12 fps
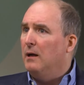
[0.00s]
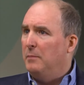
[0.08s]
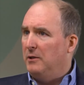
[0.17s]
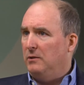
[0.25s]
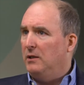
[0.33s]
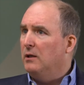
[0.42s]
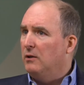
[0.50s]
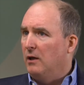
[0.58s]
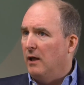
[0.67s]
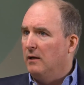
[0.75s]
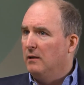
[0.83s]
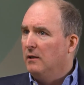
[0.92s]
about the
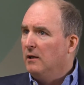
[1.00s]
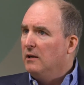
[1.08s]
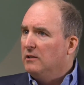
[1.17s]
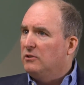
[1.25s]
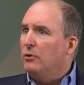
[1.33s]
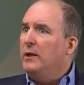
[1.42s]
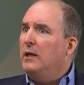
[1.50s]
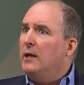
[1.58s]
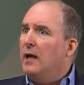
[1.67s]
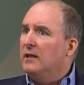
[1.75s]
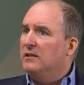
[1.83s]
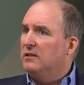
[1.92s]
internet. So he
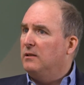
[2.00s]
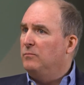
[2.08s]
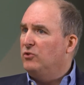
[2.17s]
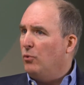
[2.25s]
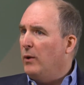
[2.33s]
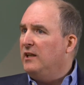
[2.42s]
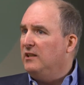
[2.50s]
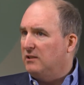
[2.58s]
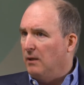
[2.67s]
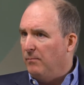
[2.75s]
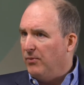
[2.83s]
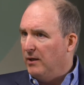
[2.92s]
had some
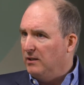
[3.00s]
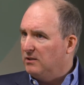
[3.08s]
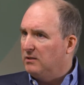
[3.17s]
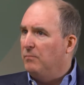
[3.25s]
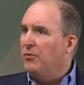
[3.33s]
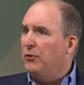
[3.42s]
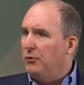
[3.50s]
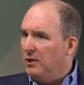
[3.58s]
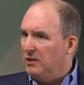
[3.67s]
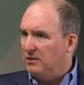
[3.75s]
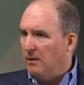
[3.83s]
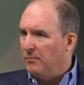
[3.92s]
20-somethings, some
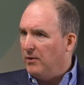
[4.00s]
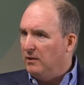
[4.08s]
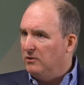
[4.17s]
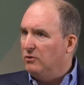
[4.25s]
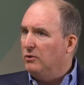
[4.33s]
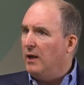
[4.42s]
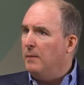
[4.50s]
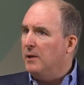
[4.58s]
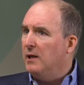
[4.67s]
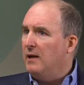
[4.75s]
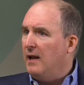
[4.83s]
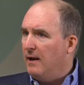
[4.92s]
30-somethings who came
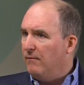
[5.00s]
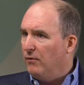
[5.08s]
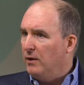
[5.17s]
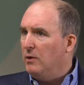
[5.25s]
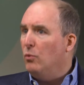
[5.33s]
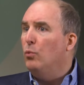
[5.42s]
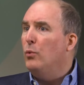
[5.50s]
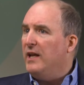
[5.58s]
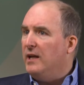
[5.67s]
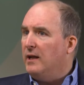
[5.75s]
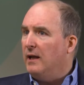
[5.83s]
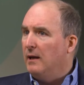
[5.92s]
in every
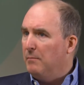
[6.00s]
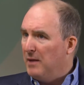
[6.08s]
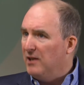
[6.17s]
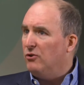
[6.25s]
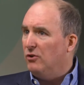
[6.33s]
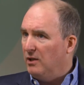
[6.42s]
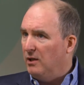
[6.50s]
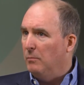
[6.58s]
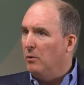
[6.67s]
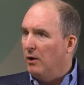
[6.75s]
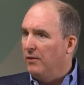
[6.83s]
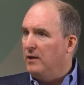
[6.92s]
week and mentored
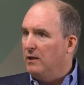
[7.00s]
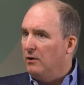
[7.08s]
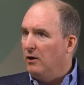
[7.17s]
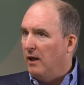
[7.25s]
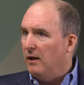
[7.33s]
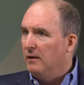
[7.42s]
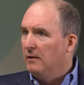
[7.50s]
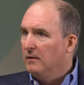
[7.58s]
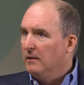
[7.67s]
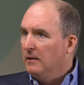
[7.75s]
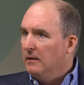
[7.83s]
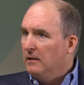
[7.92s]
him on the internet.
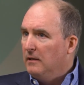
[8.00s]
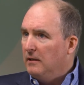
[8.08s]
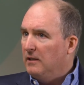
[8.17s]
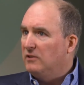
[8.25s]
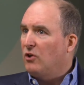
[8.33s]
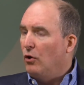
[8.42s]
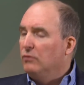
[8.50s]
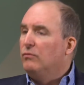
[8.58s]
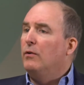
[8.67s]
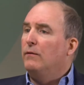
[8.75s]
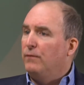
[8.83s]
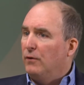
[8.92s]
It's called
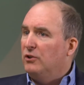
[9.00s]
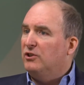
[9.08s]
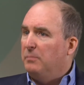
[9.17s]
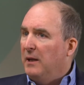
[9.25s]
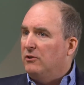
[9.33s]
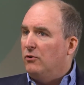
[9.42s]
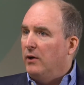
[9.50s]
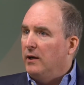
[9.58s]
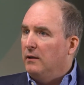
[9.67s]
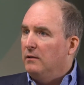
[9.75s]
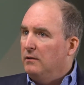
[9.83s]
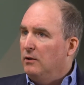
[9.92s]
reverse mentoring.
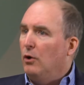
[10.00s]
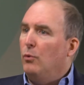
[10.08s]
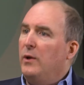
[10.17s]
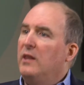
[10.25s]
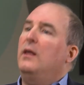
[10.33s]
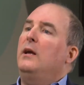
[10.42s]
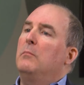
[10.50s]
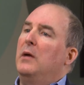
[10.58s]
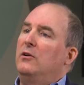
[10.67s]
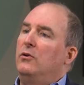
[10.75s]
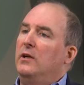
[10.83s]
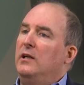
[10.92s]
You know, we think
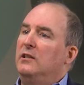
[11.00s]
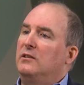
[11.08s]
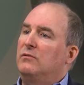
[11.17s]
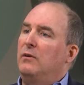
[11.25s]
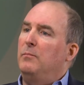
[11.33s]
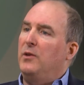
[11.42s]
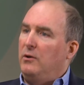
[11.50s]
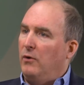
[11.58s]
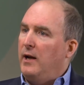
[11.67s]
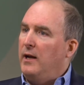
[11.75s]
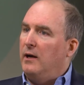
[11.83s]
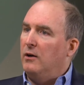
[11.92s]
mentoring is from the
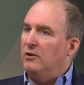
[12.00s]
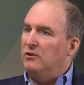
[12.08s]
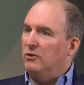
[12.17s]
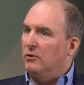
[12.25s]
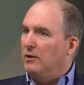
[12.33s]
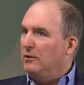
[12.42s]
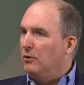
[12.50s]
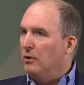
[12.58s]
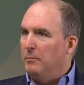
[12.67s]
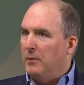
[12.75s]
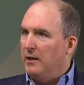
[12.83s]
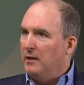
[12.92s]
gray hairs, or
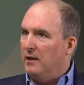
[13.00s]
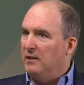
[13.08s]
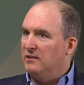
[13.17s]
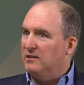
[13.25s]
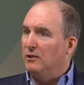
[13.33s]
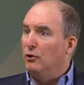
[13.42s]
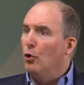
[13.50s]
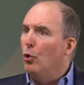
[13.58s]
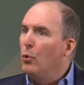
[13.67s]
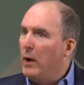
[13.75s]
in my case, the no